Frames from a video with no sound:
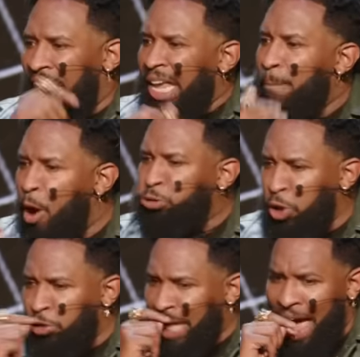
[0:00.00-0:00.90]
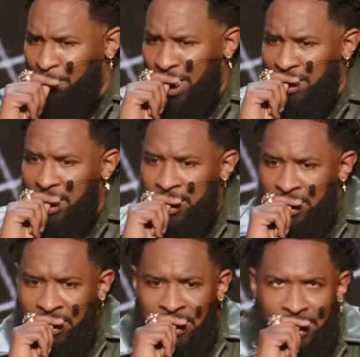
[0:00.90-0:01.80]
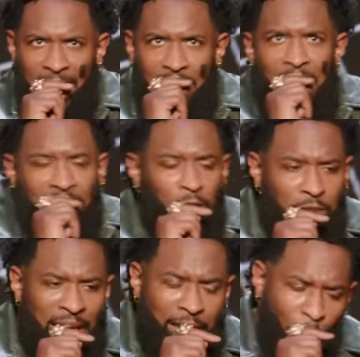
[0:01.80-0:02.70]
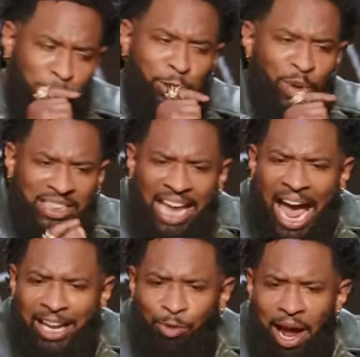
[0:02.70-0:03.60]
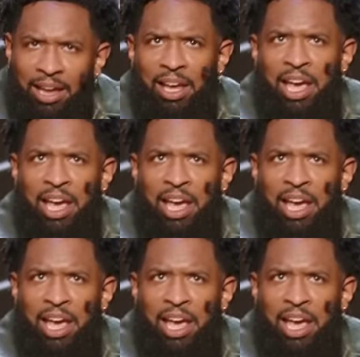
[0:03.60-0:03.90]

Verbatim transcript: emotional habits. Yeah, so, so he goes to his daddy, right?